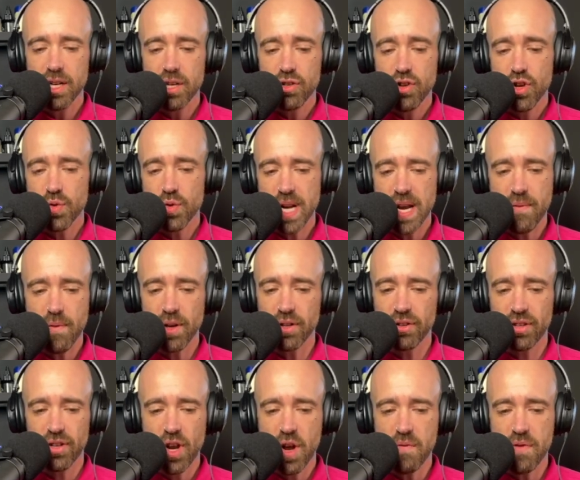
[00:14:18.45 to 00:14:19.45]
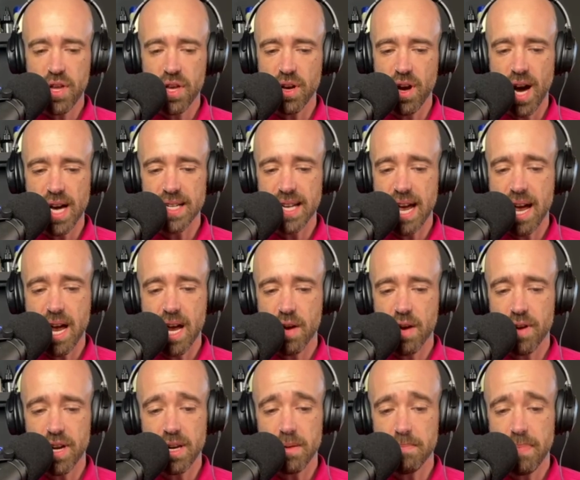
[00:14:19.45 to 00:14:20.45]
You just want everyone to know that you guys are
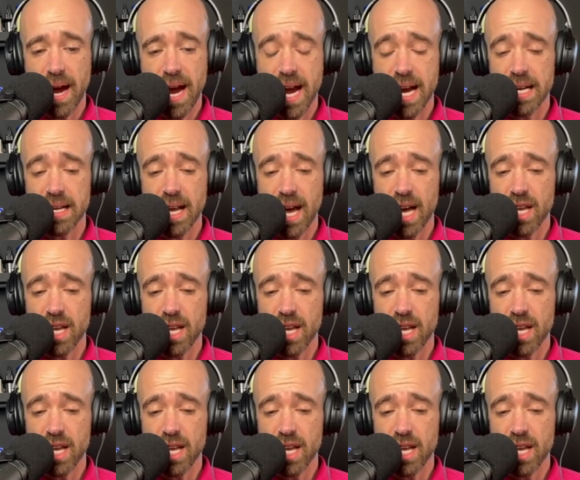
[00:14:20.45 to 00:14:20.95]
angry and in pain